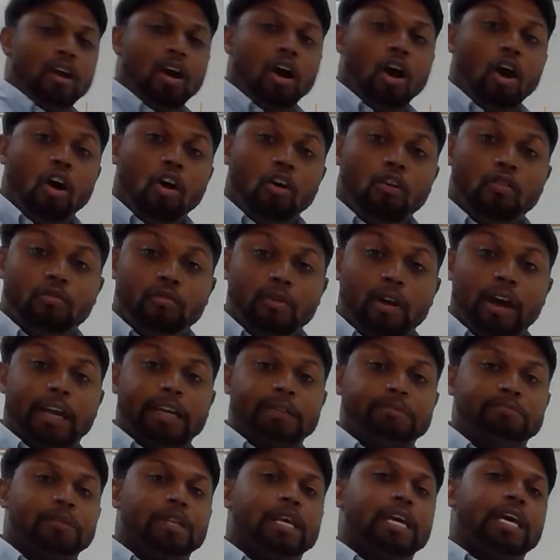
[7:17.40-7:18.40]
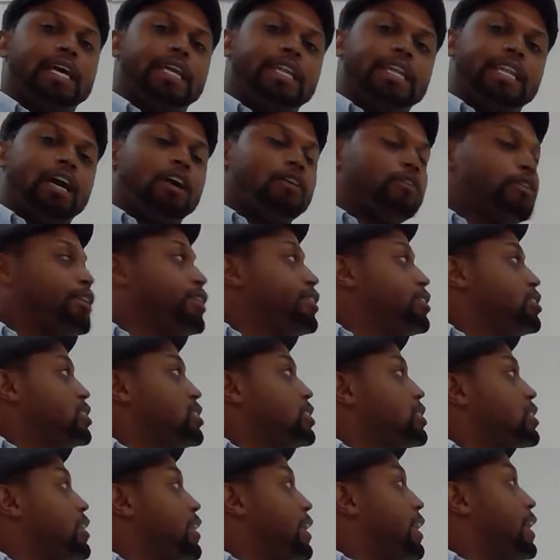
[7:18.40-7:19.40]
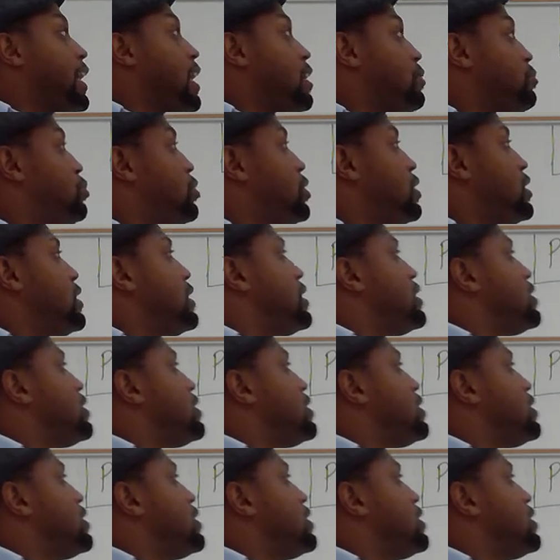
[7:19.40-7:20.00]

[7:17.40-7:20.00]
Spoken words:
All right. Now here's the thing. I put